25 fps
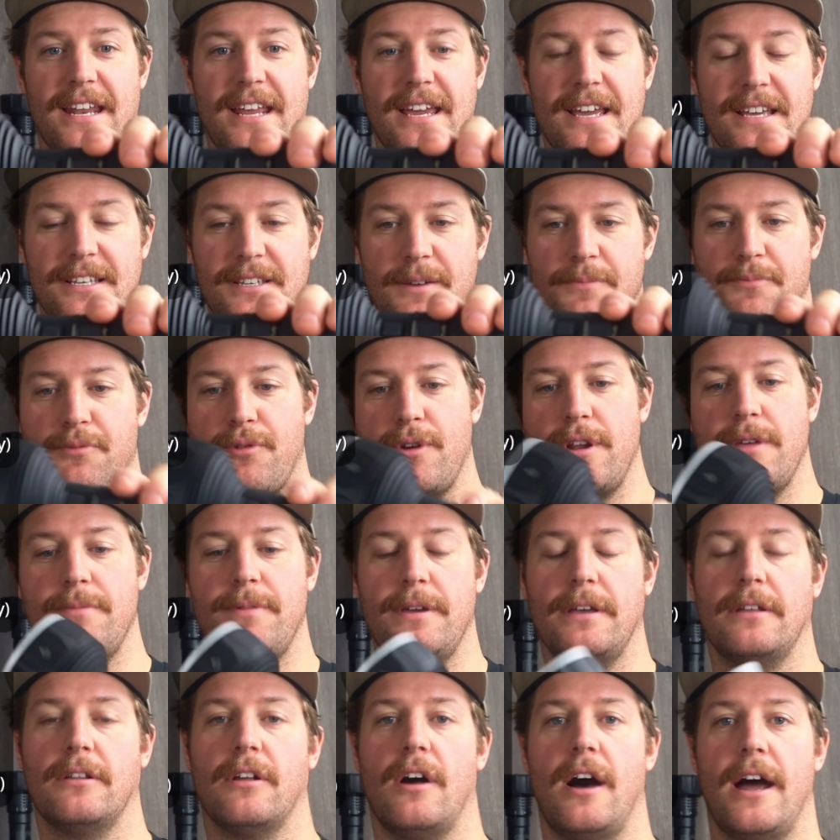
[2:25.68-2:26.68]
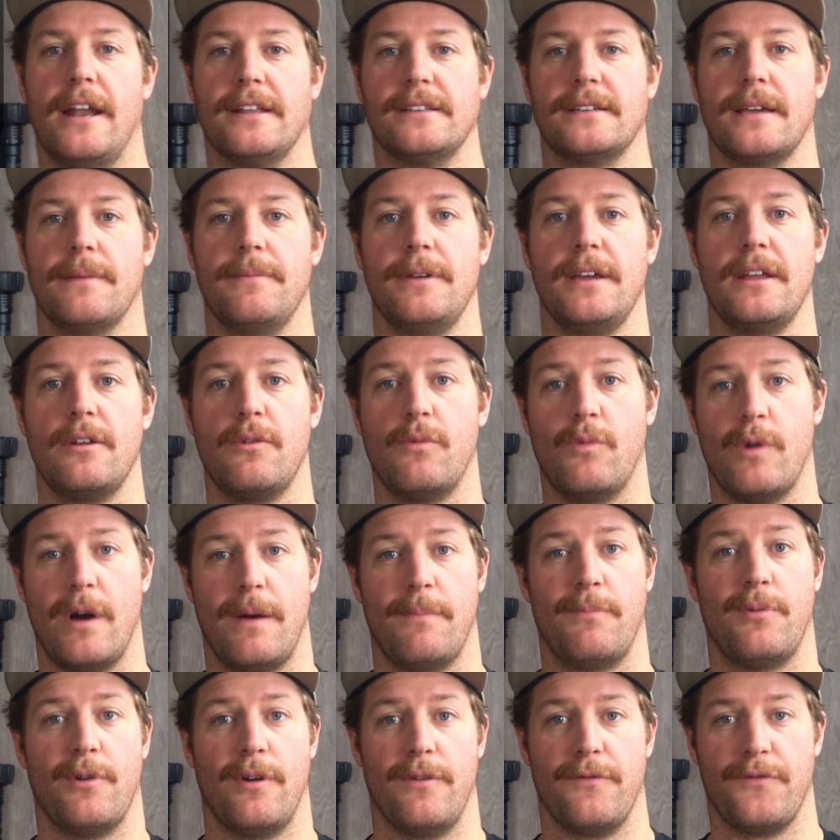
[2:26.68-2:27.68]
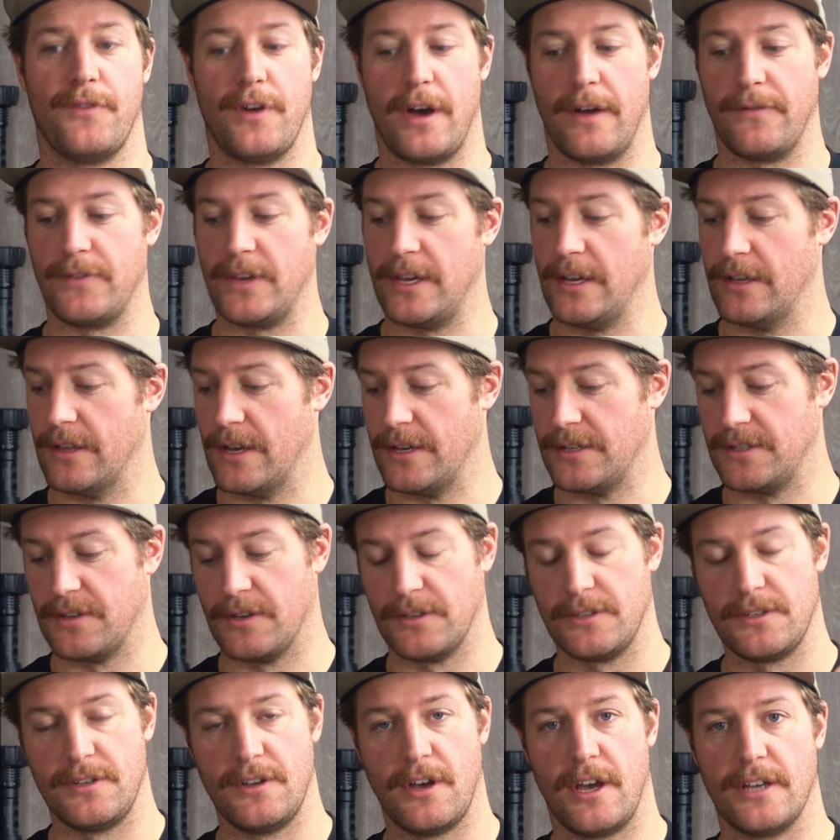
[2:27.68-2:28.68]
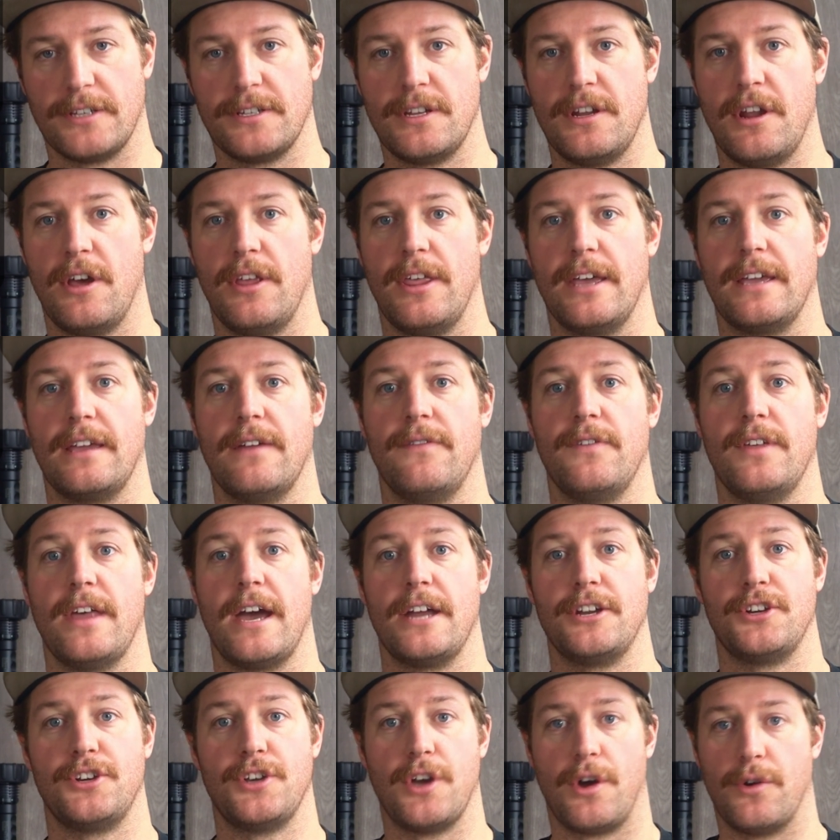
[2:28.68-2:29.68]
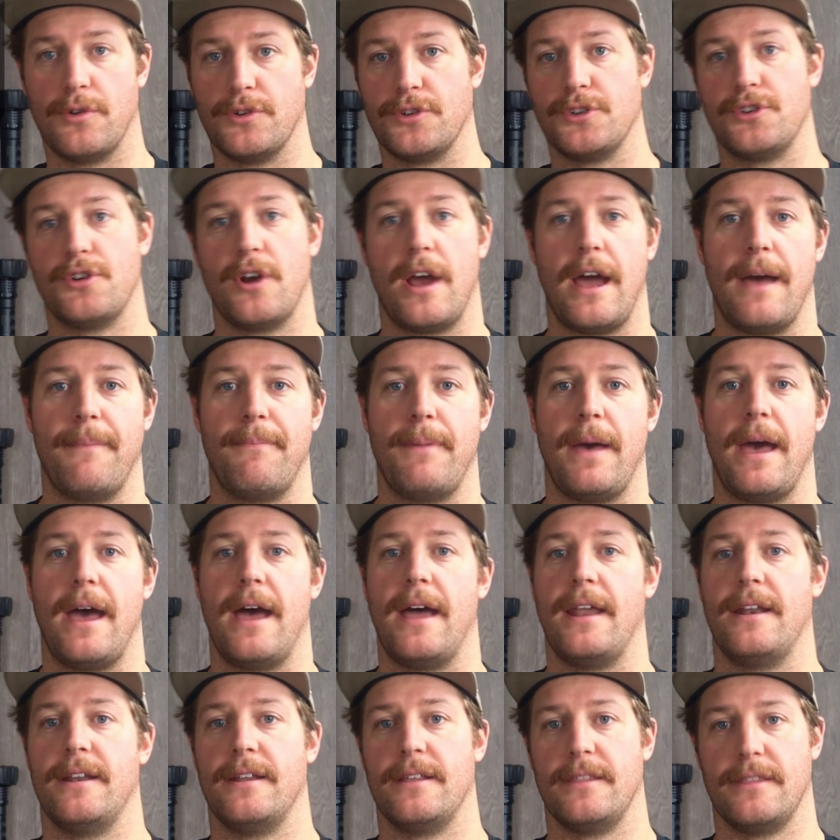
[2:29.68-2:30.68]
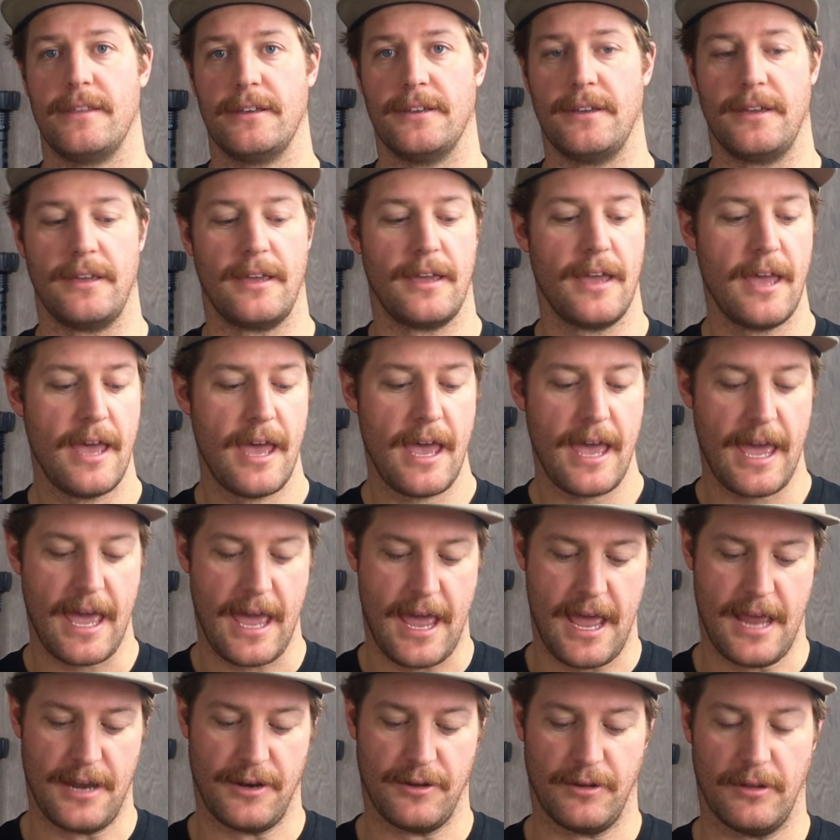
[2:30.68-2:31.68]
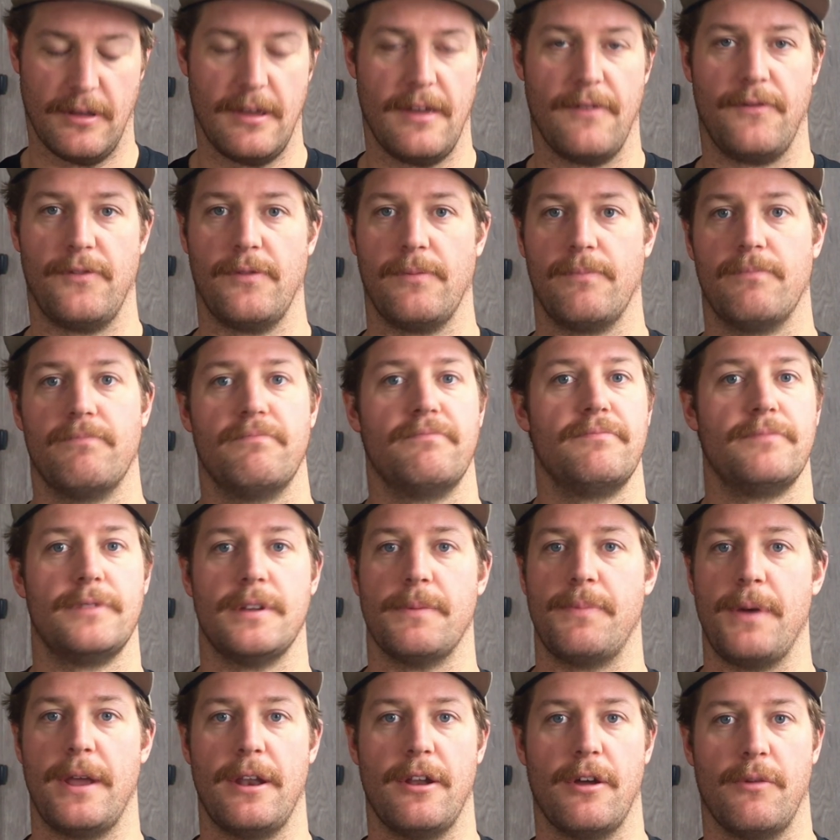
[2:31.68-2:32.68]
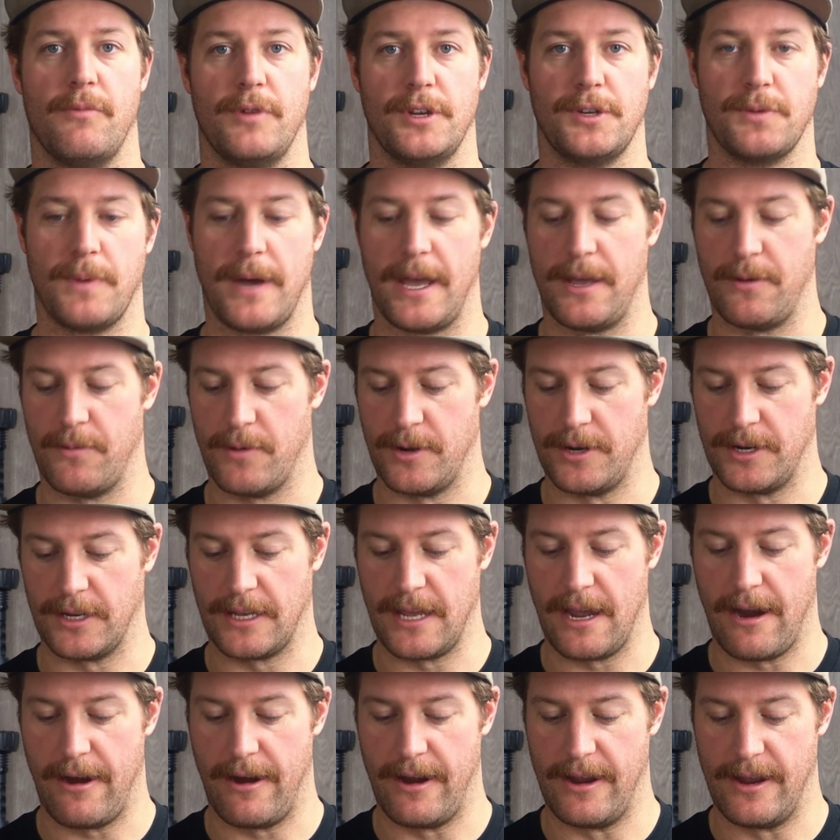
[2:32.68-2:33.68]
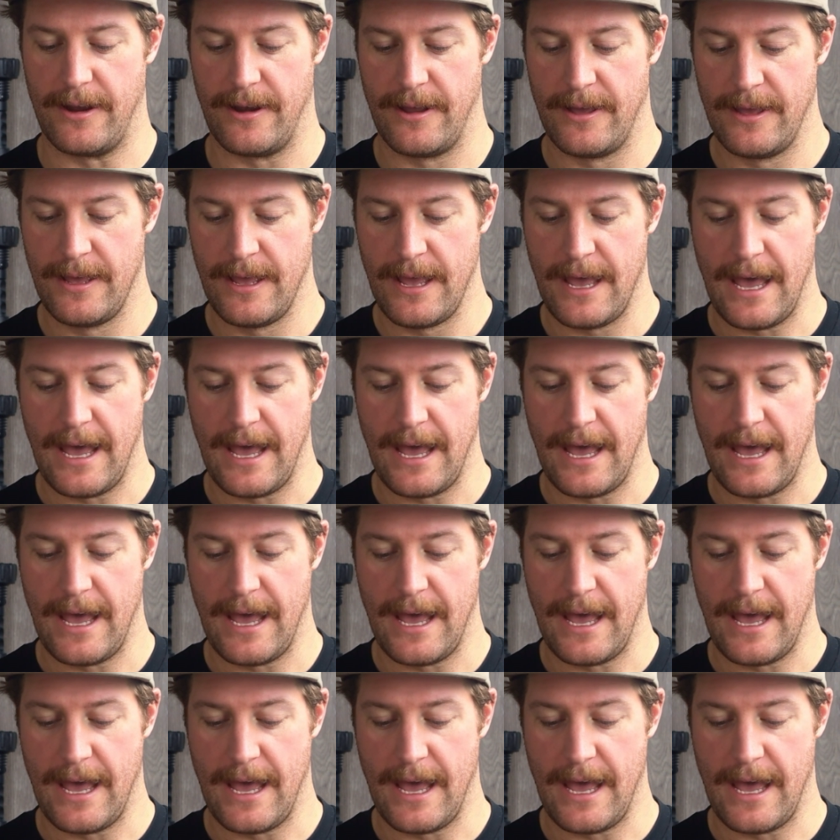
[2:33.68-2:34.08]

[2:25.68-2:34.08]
it is a pretty big light. It's coming in at 1.5 kilos, so it's nice to know they give you that shoulder strap and the handle if depending on which way you want to carry it.